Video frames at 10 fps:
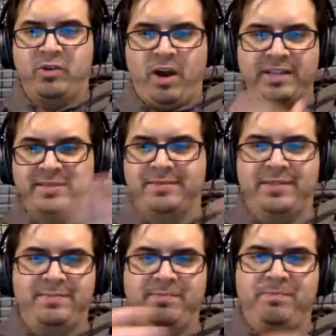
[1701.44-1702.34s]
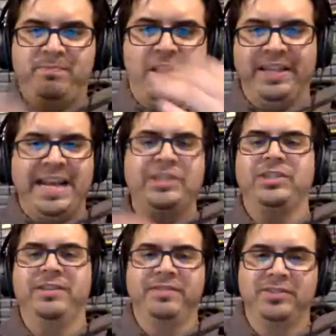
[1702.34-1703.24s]
cross
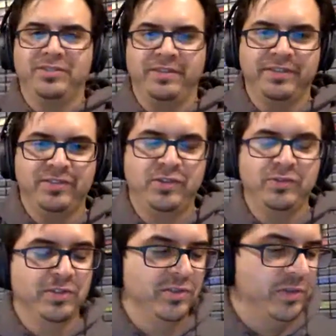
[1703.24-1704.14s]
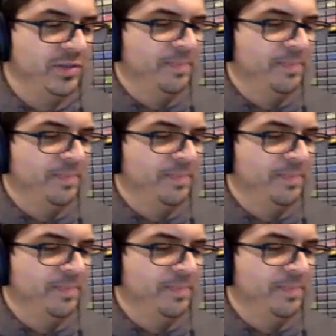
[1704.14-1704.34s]
pollination of this Houston stores.